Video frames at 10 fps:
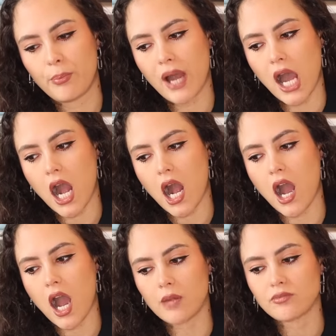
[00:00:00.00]
but
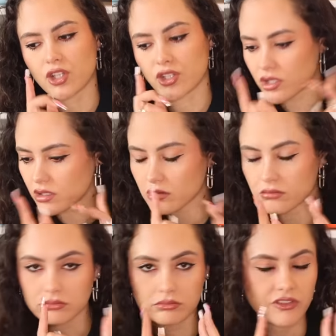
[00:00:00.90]
I'm just,
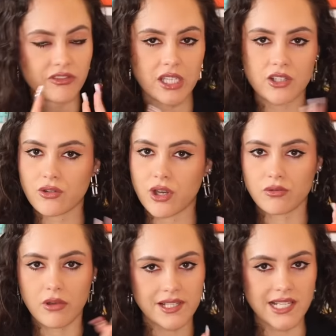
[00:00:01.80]
fingers
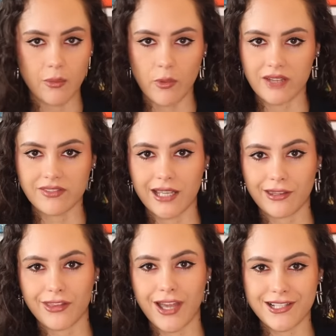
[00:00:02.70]
crossed we're on the same
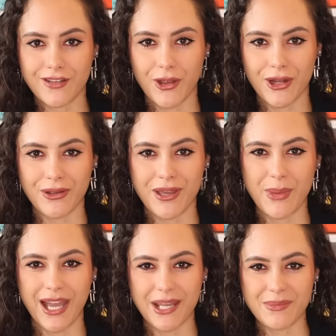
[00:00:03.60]
wavelength. Guys, if you are new here,
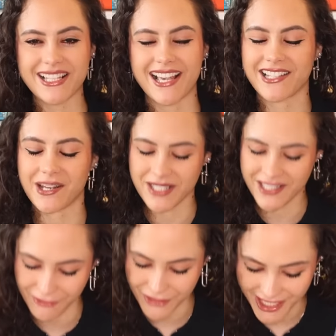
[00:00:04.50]
my name is Cassie and I'm a
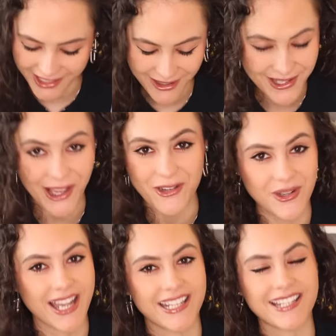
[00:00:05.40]
self-diagnosed
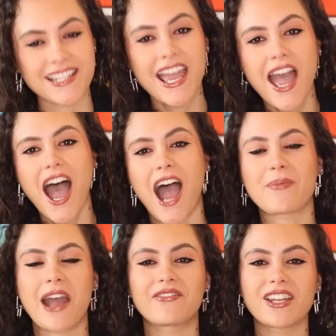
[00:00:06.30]
luxury addict. I
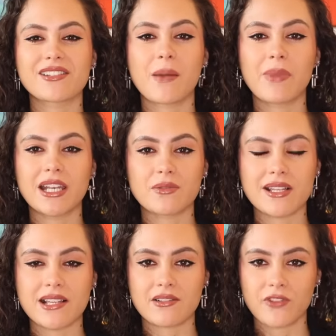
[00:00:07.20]
put out videos on Mondays,
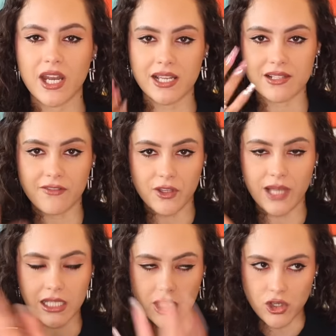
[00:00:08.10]
Wednesdays and Fridays, so if you
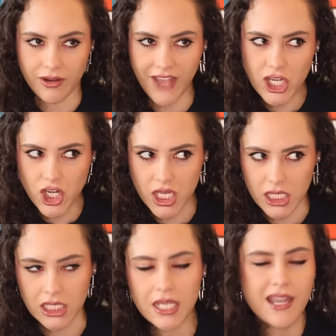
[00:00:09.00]
like luxury
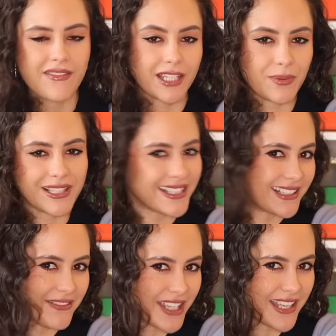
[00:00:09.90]
fashion, then you're probably going
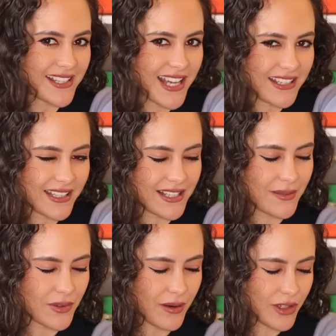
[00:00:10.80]
to love it here, so head down there,
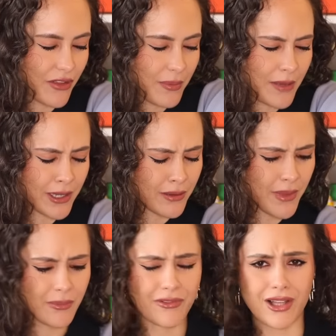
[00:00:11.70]
subscribe, turn on the bell, become a
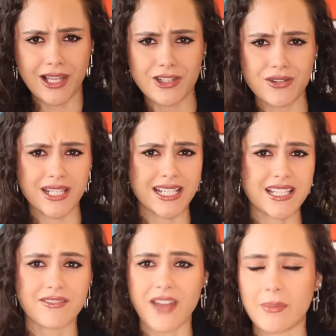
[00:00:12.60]
member of our luxury
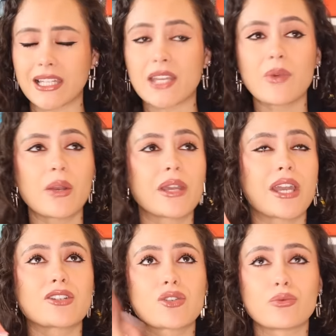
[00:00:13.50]
addicted family. When are we
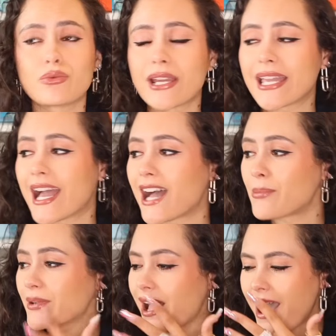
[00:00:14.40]
going to rehab?